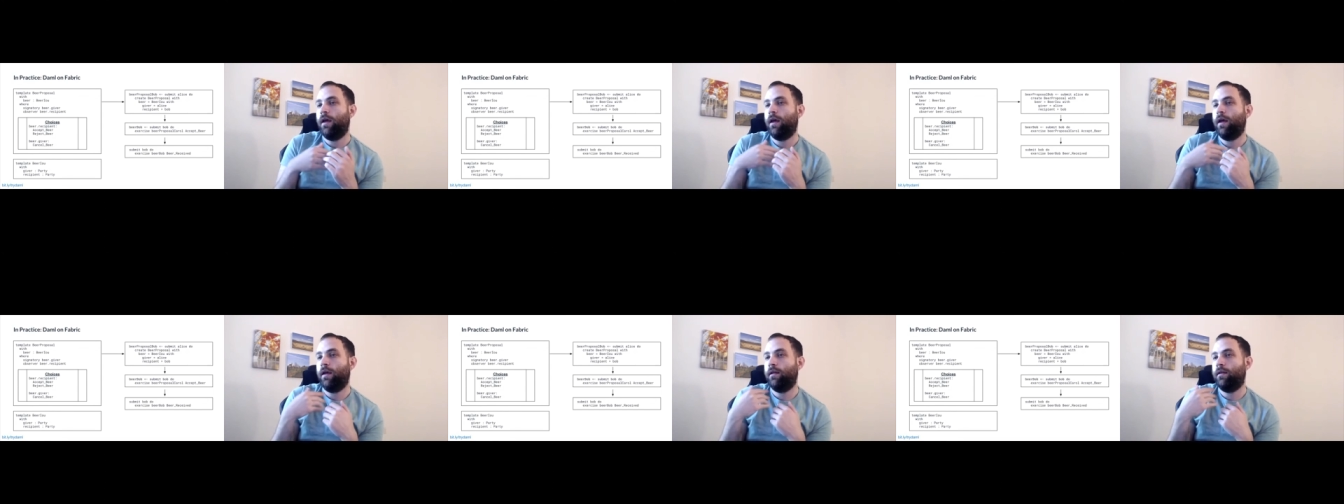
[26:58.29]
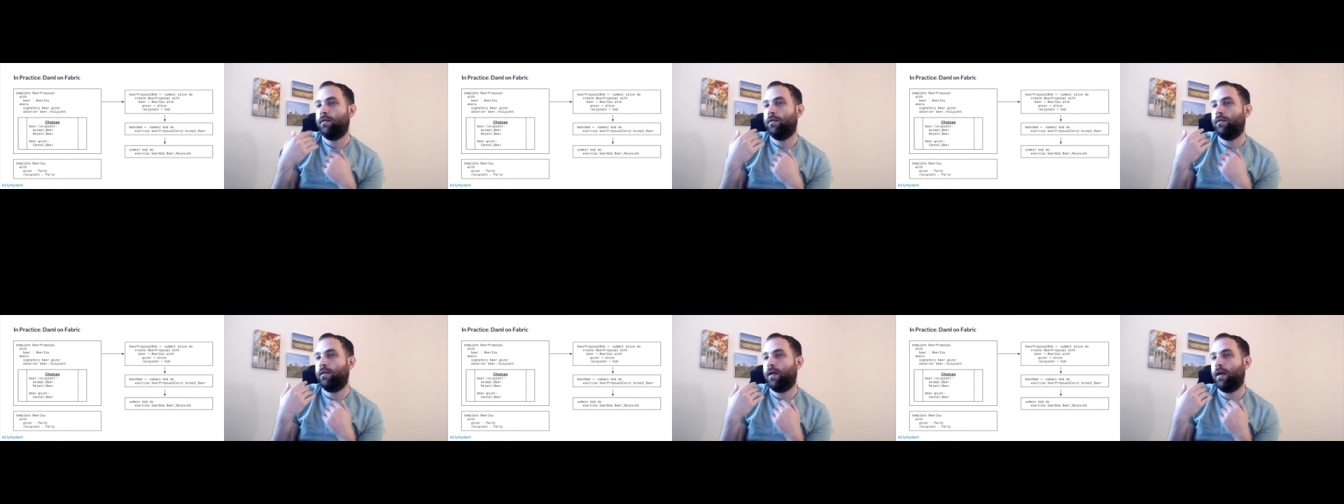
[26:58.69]

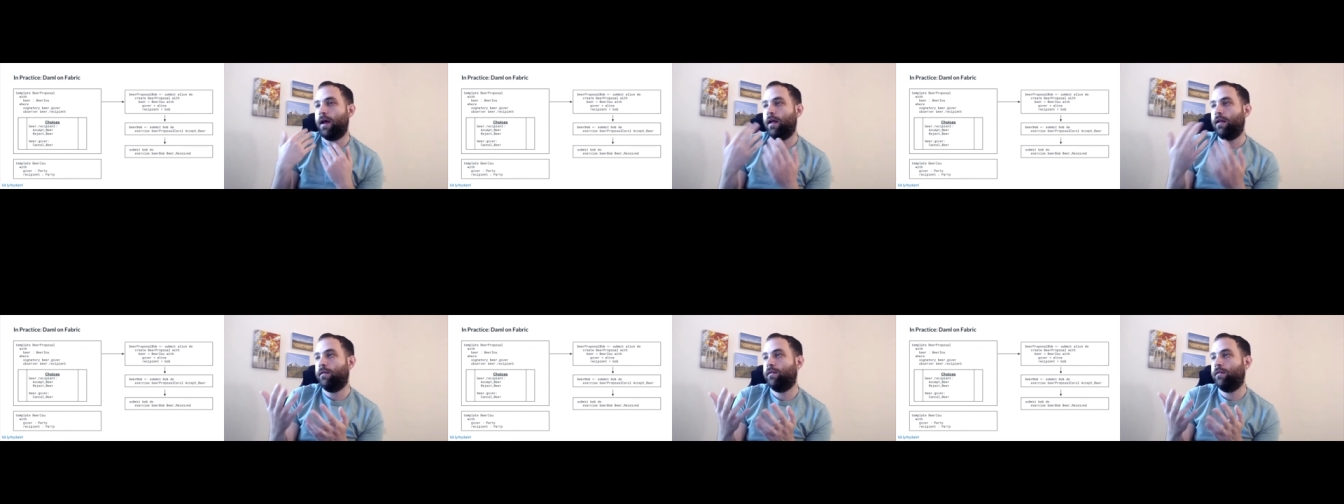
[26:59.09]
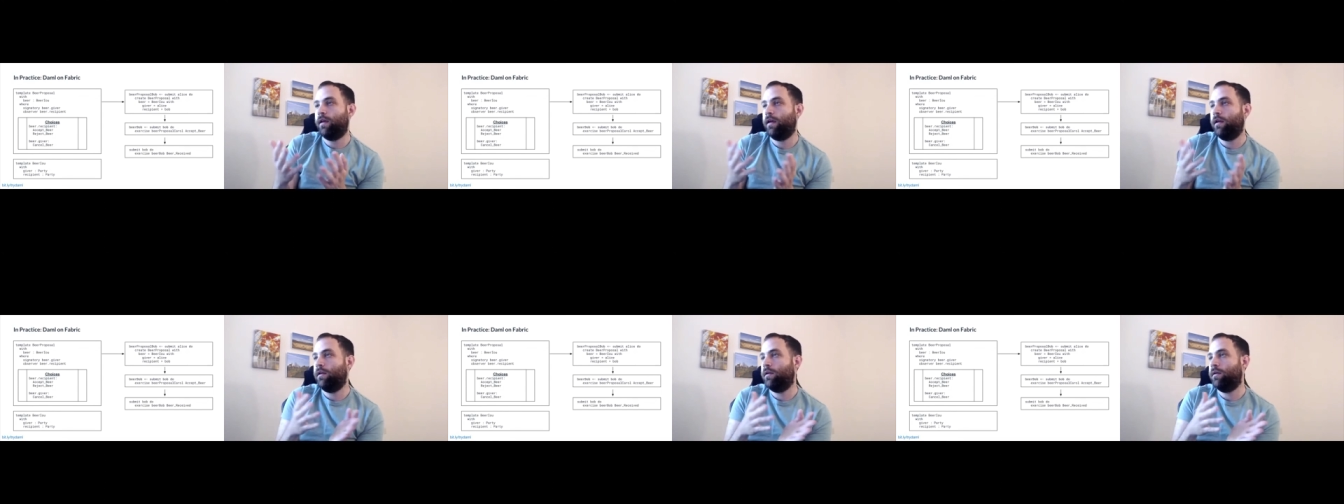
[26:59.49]
And Alice
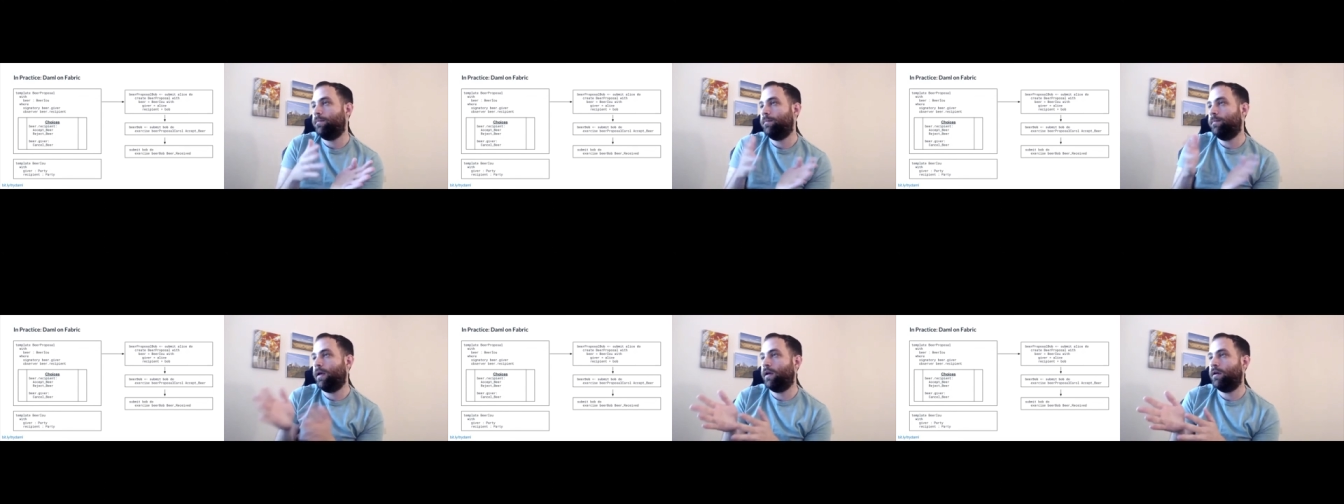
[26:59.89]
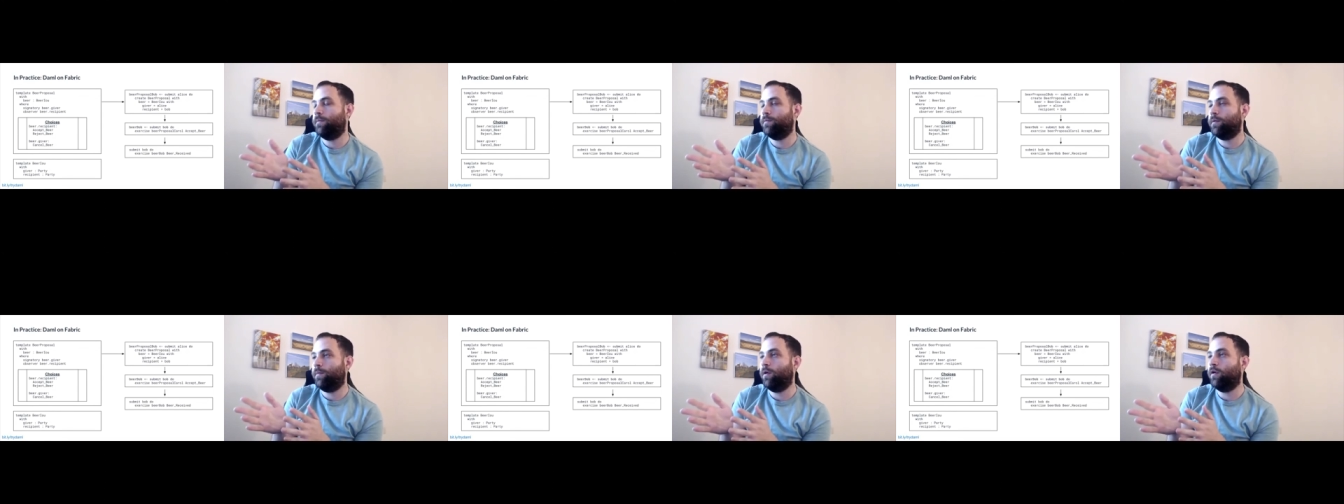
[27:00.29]
can make a
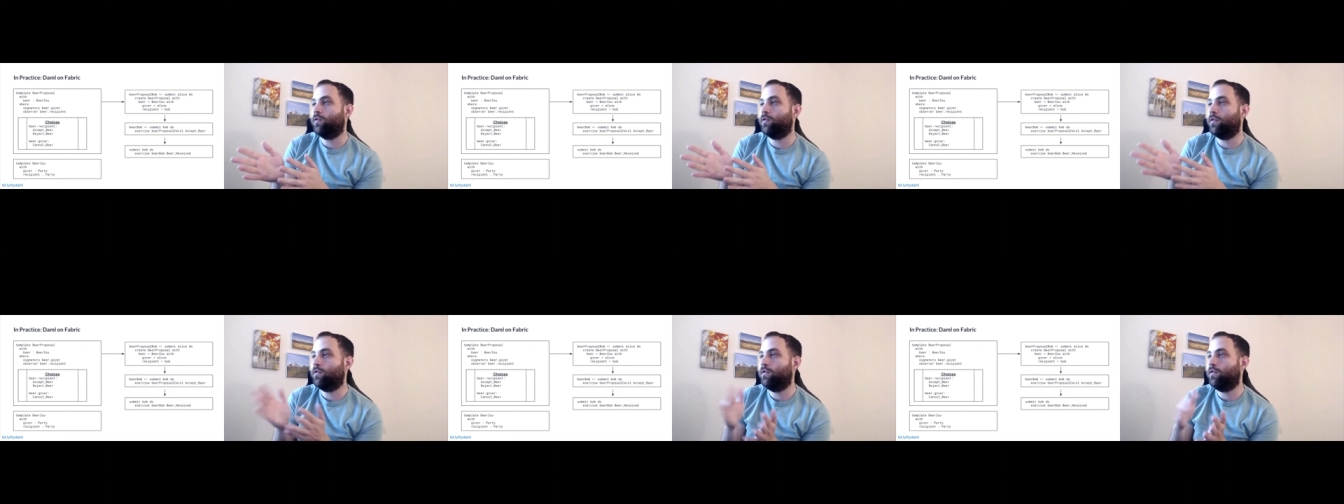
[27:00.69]
proposal to